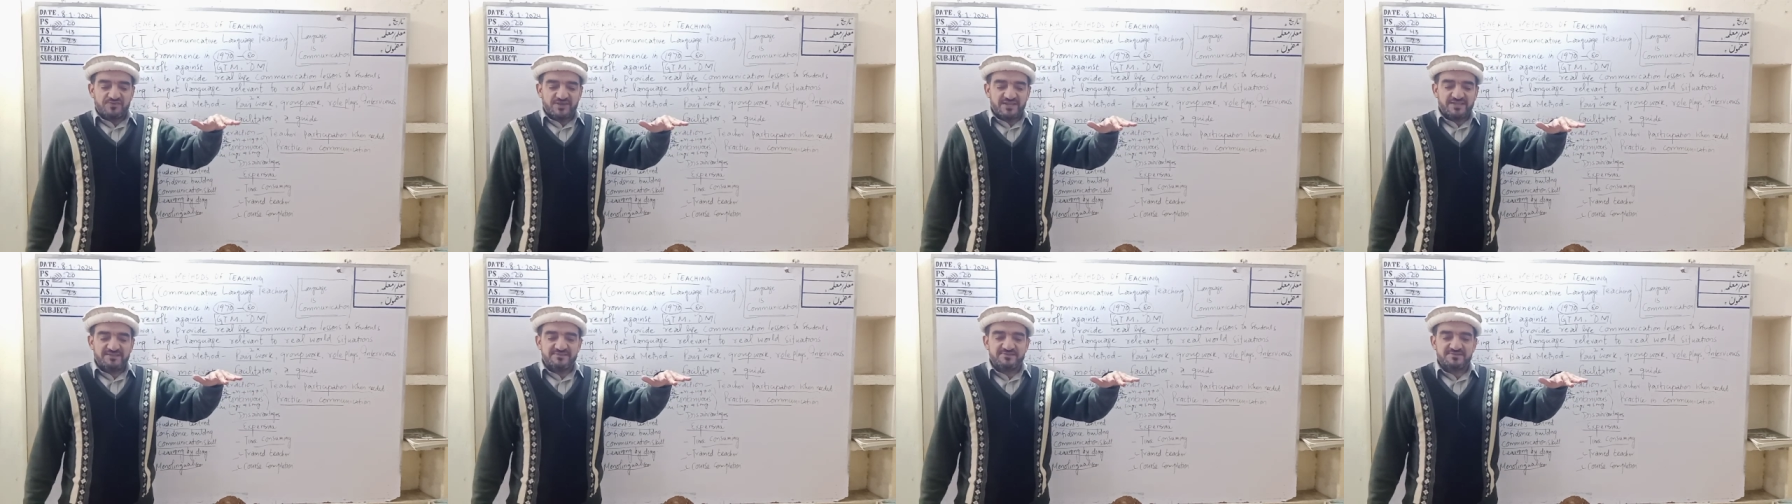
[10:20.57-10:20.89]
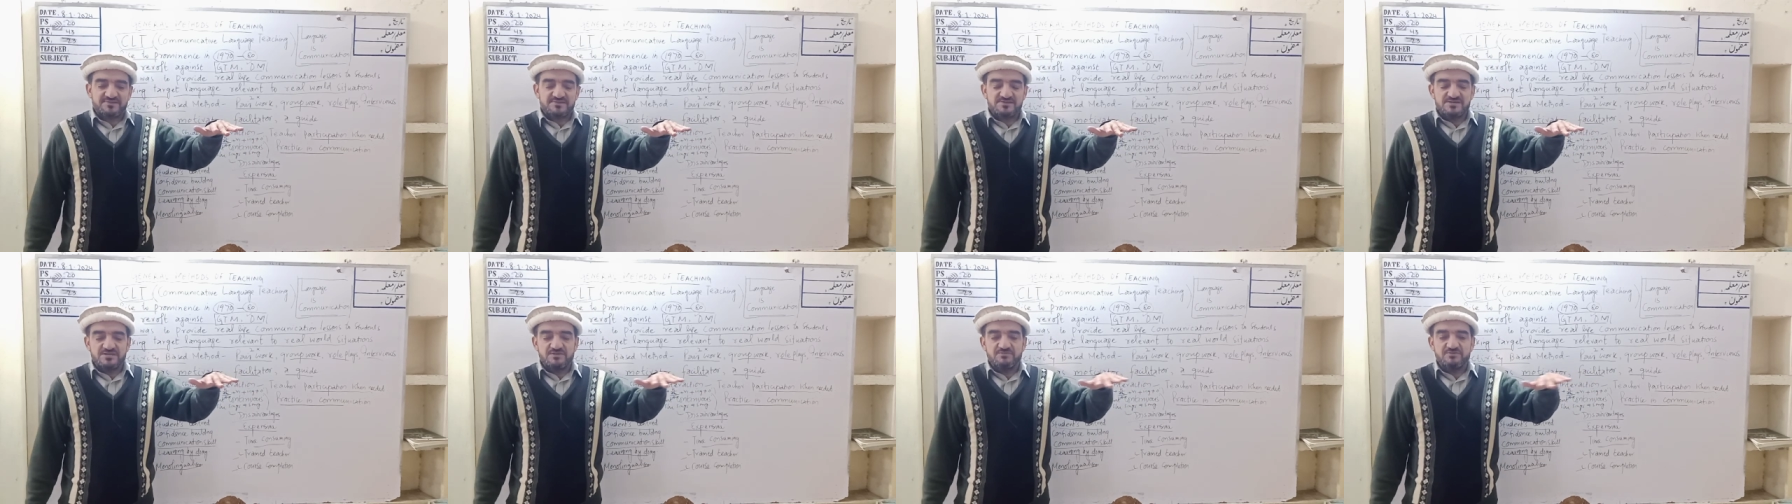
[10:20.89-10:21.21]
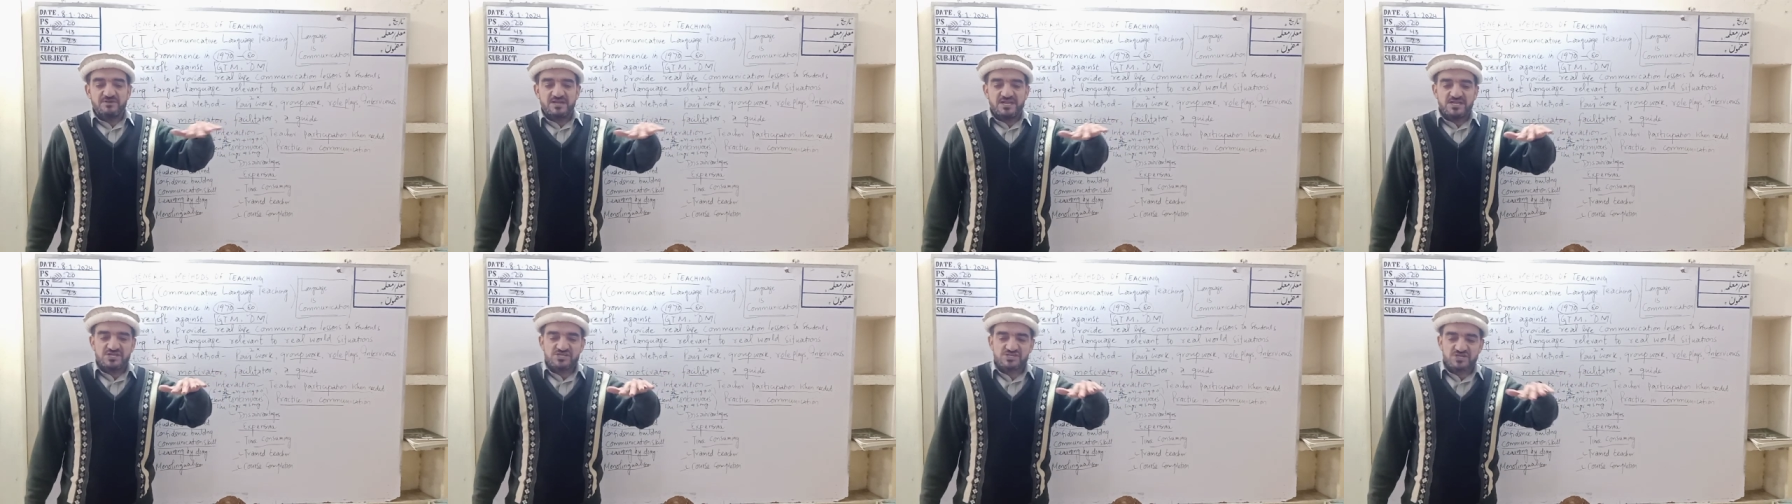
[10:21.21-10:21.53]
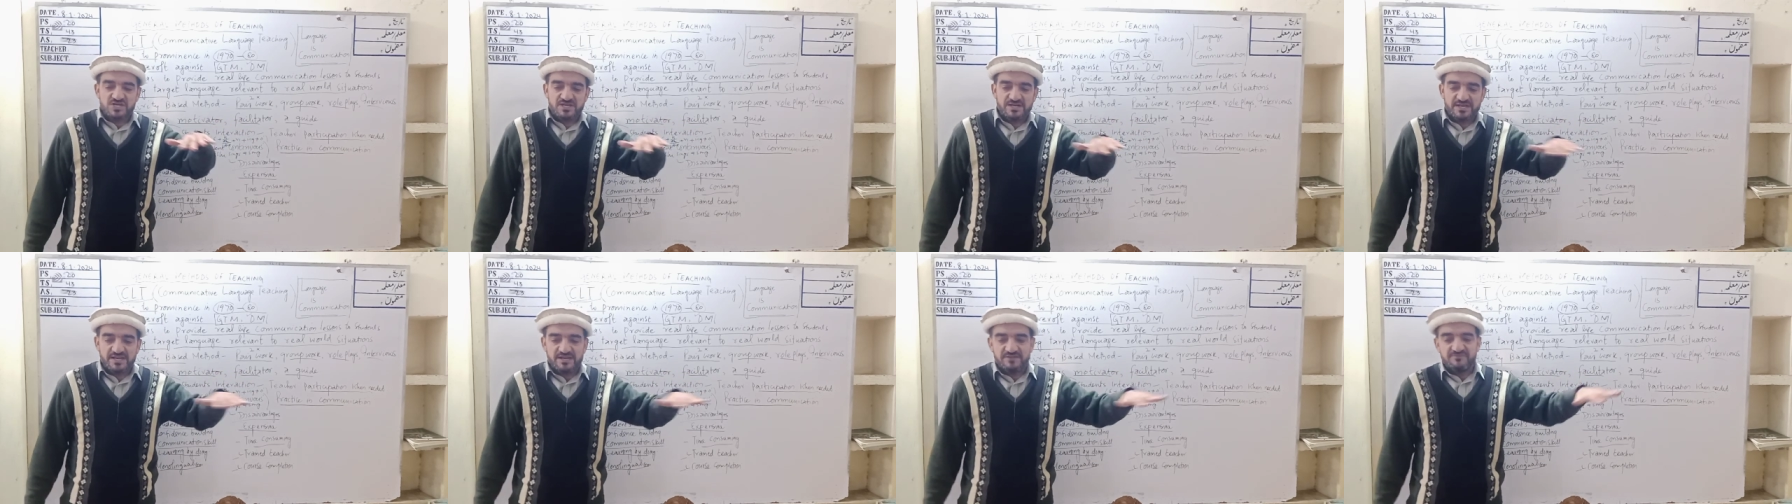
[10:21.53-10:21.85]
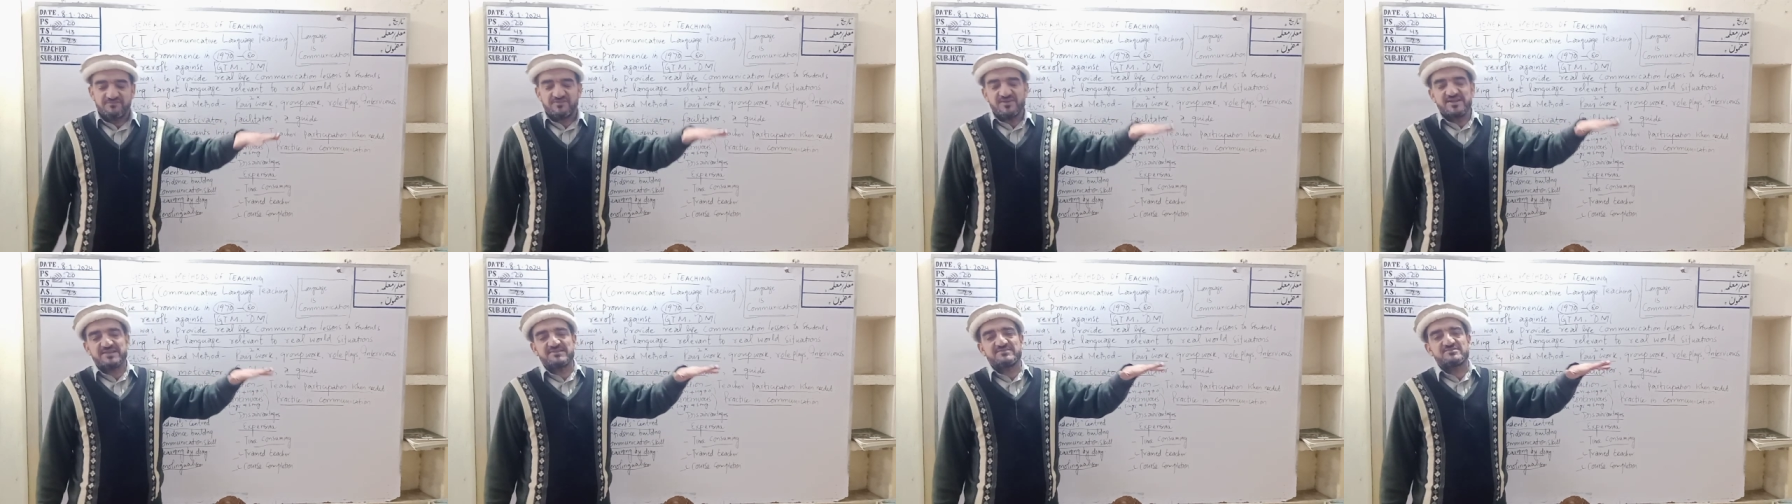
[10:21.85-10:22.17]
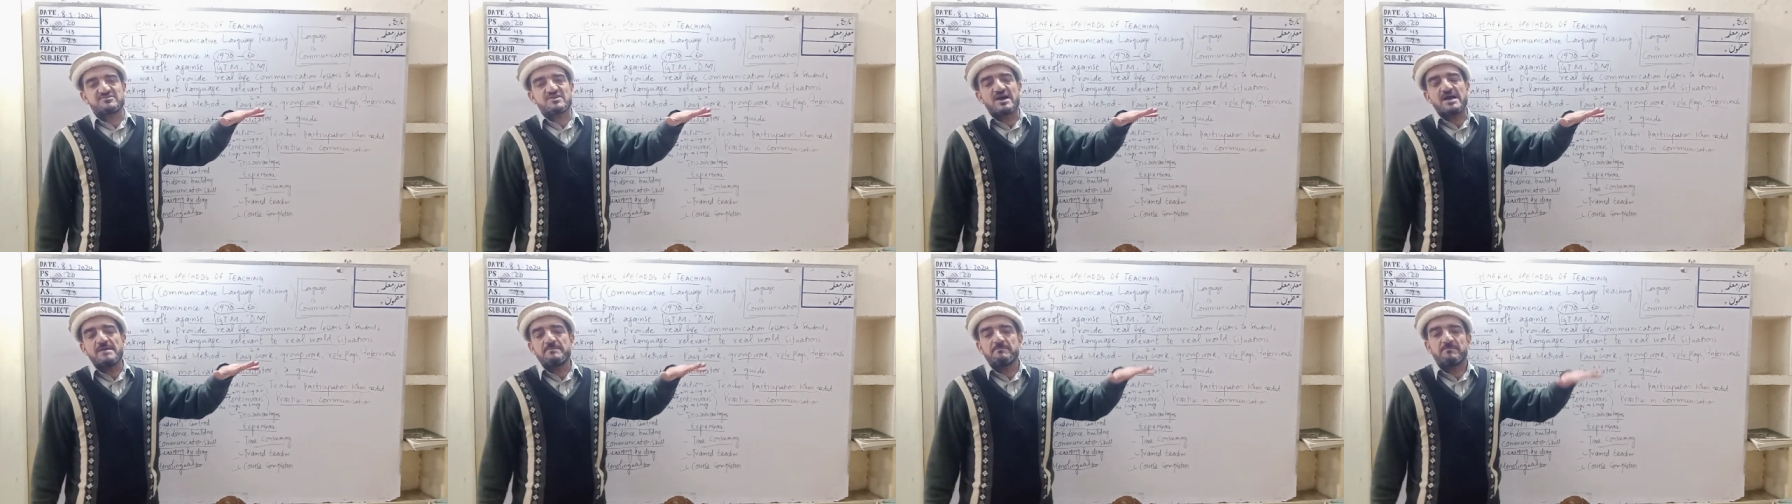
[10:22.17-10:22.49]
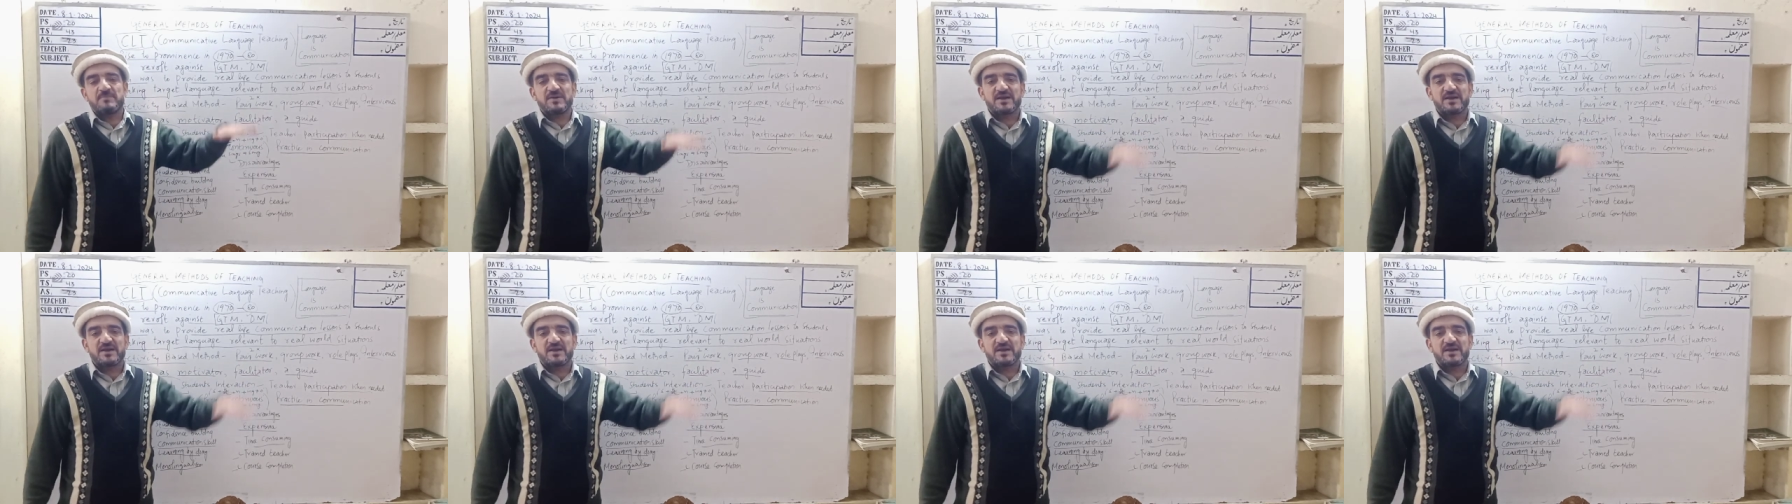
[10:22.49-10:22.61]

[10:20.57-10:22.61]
fixed duration and fixed time